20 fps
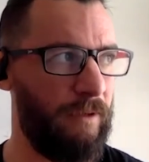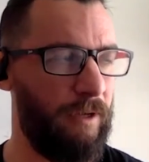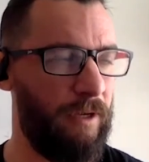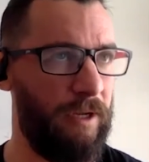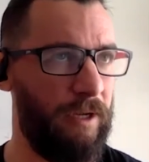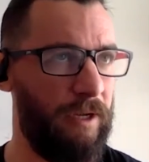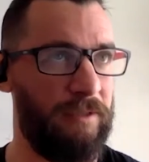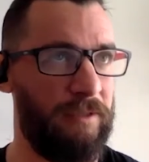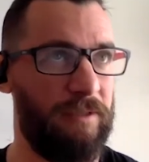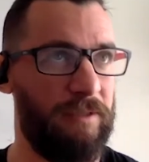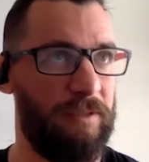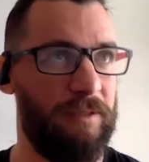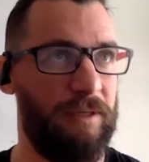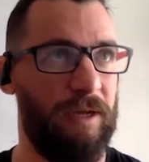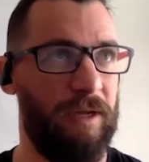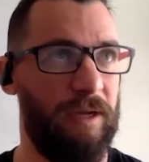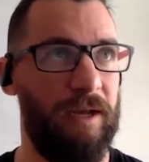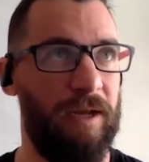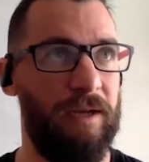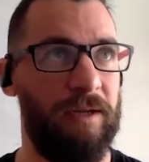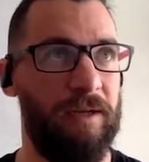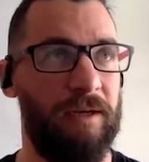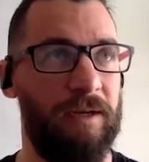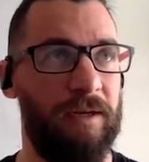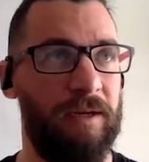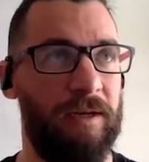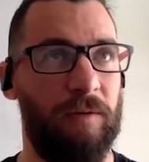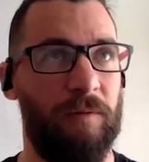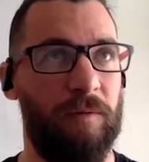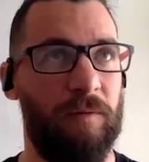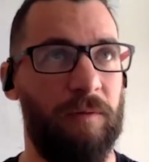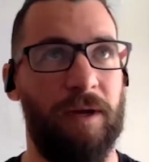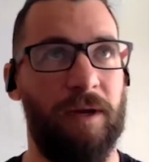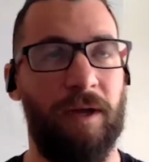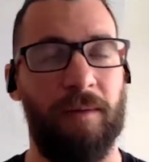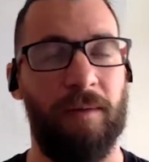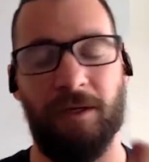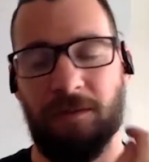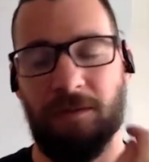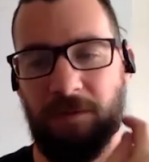I started uh, when I
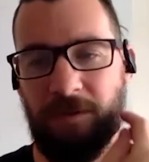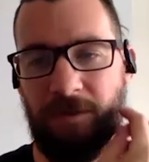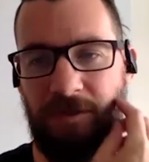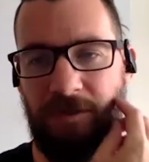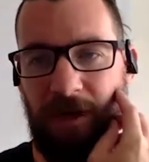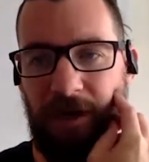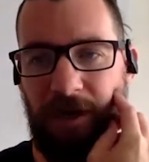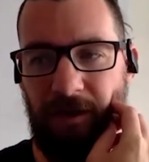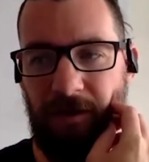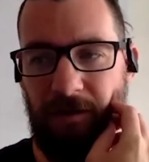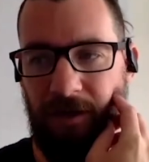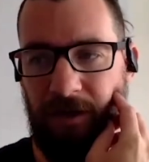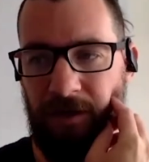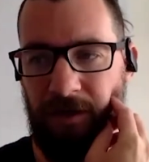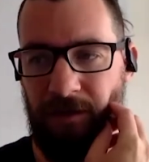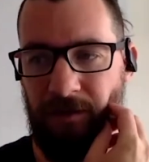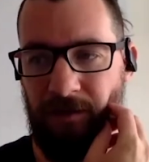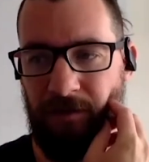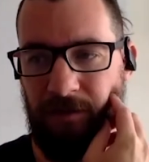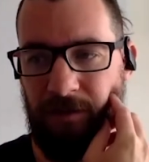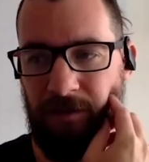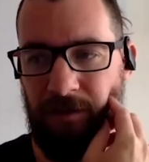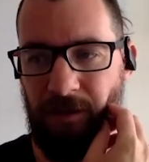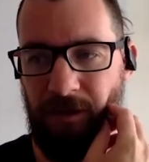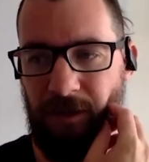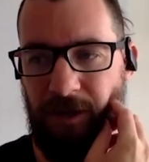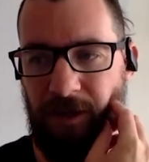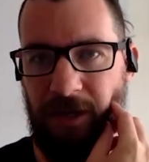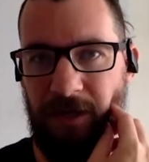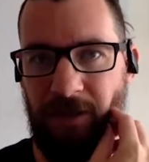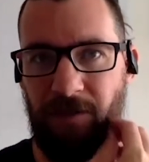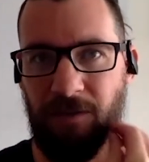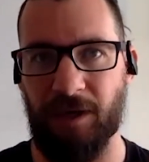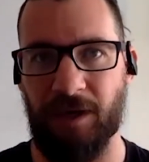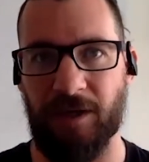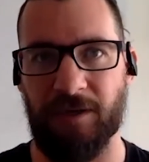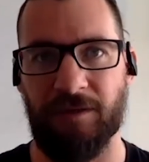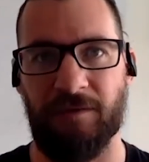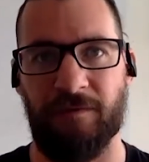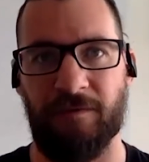came back to Australia in sort of late
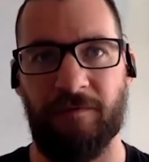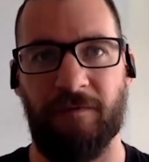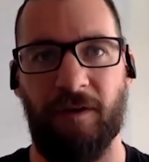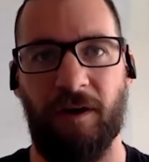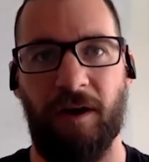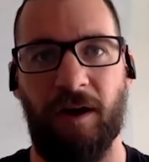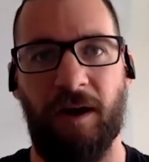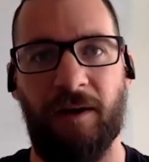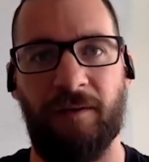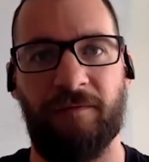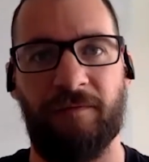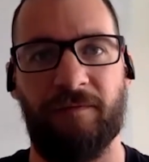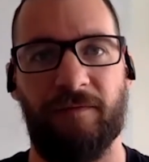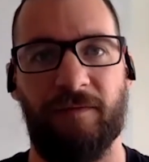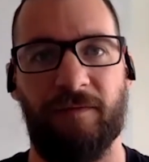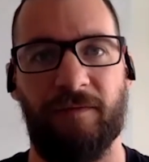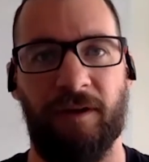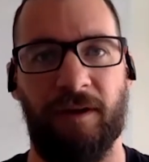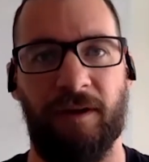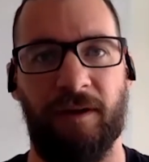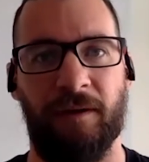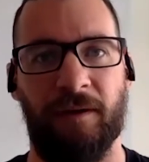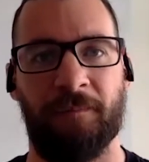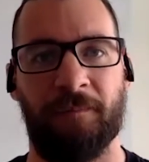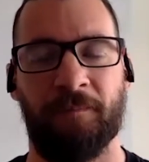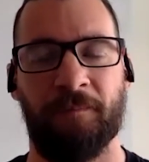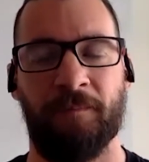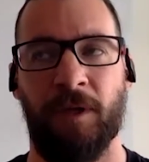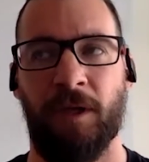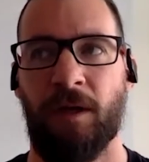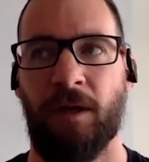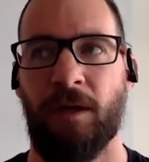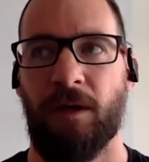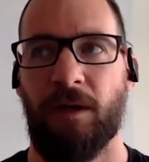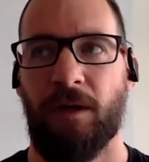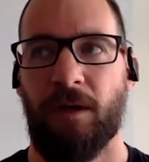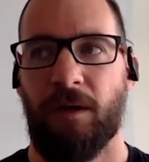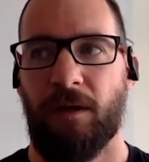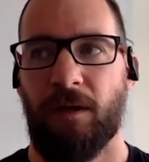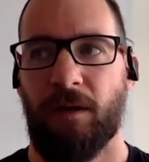2005. Um,
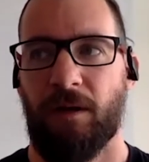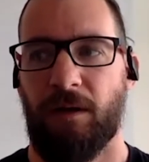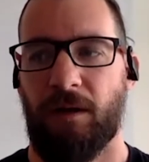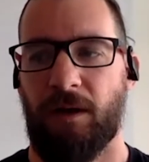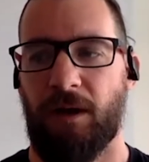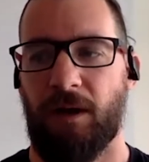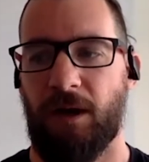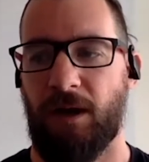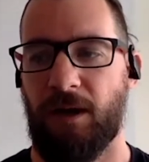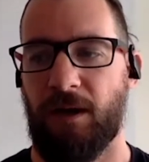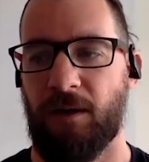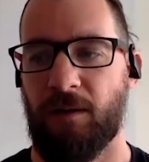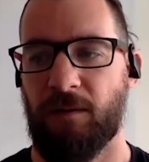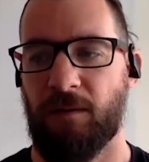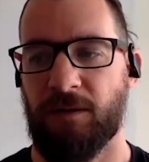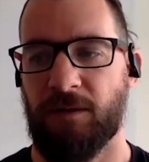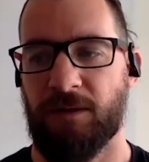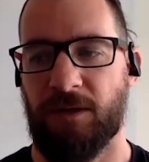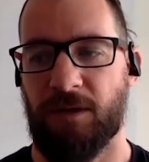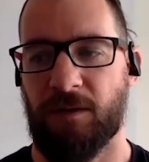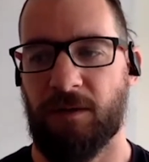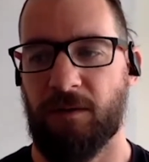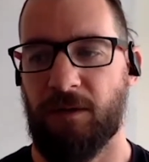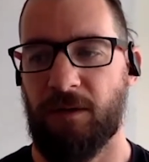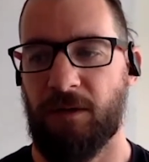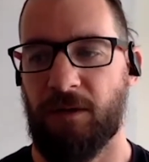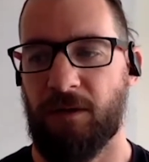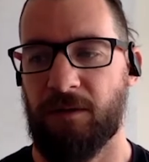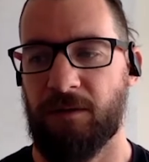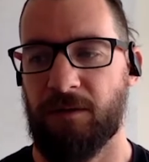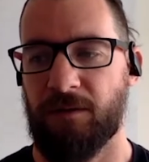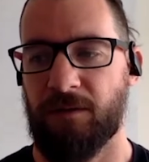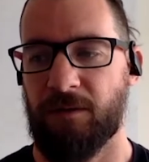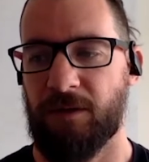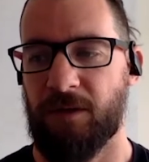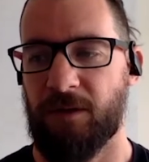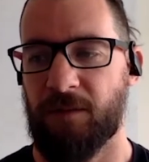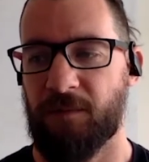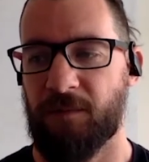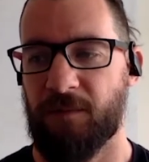I was like, well,
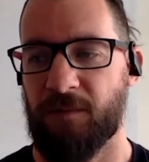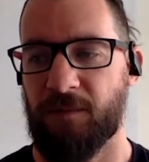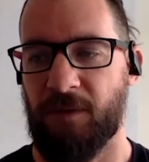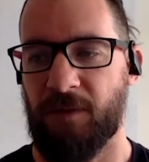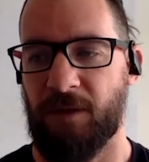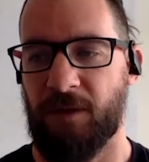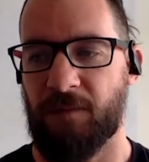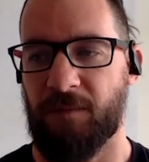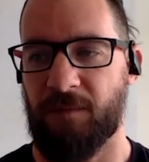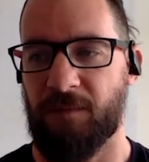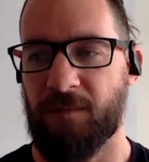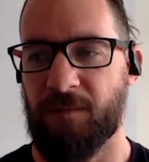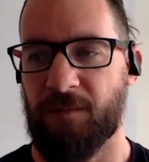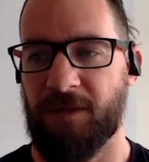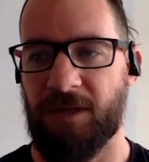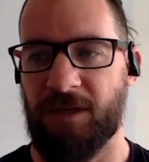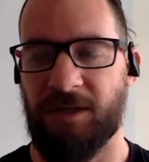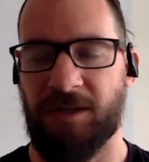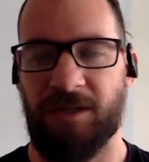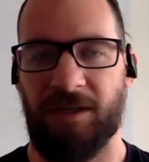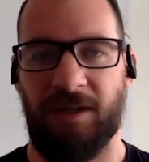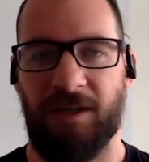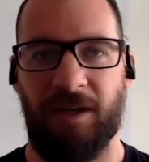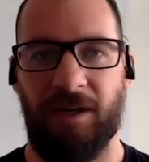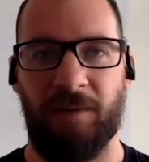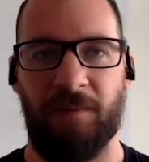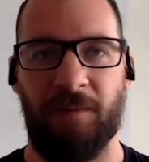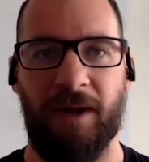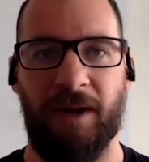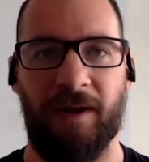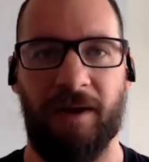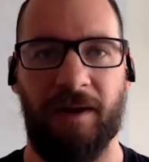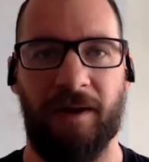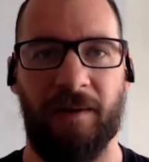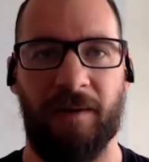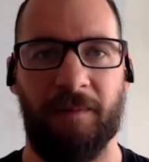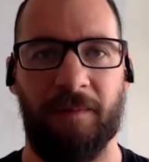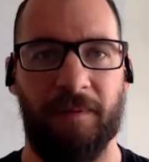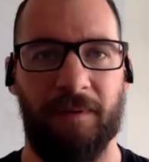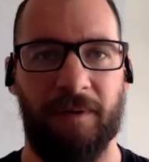look, I'm, I potentially need to back
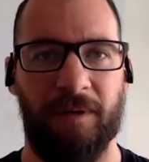up.